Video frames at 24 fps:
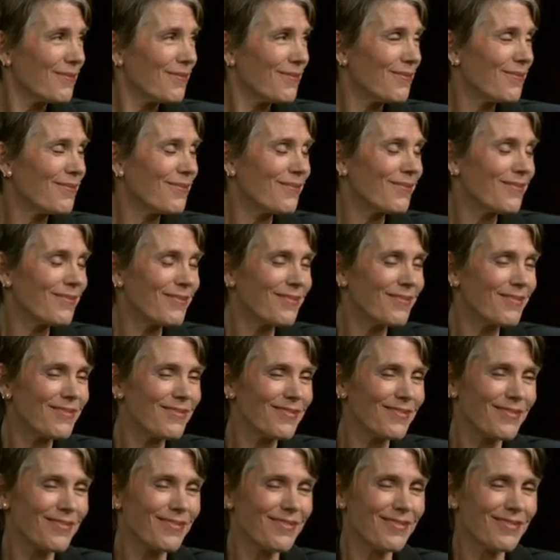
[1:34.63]

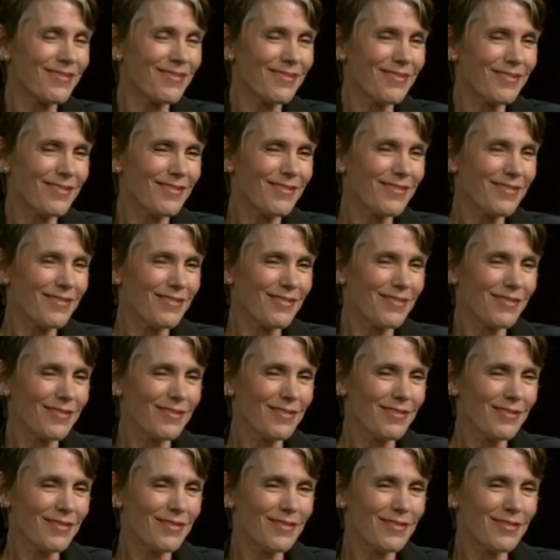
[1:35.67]

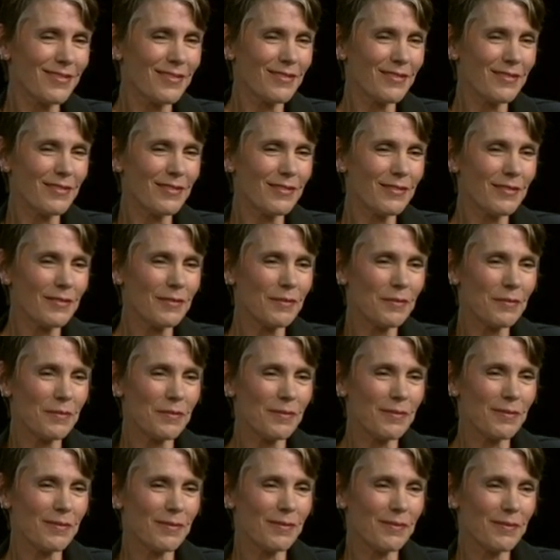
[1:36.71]

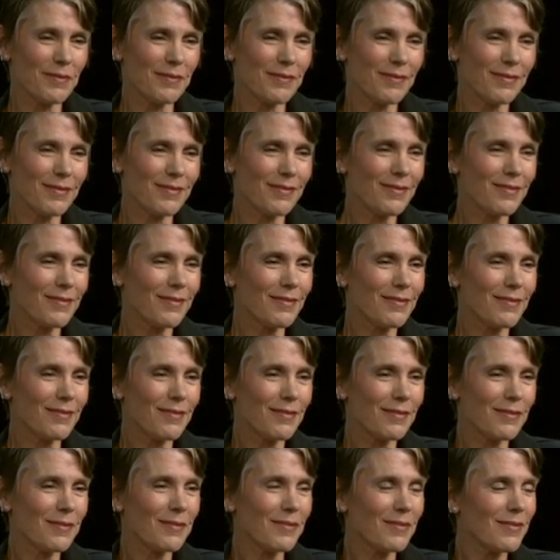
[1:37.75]

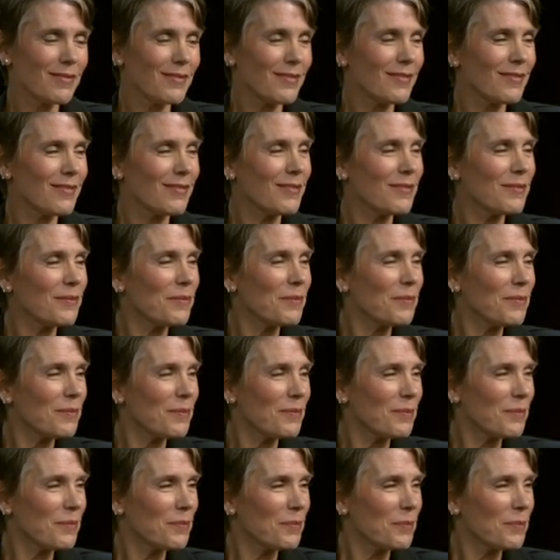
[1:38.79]

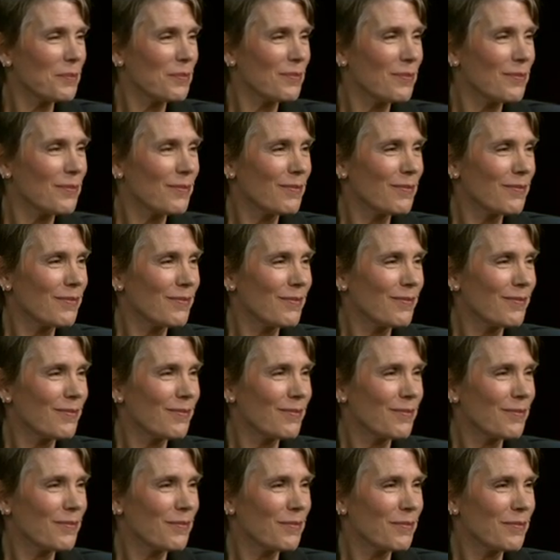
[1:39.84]

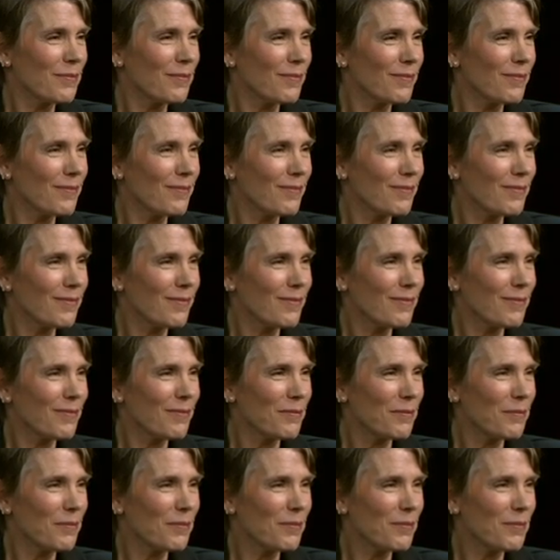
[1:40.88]

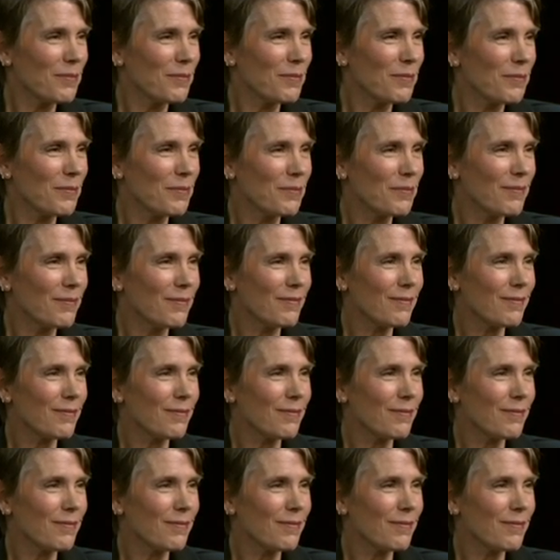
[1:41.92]
(silent)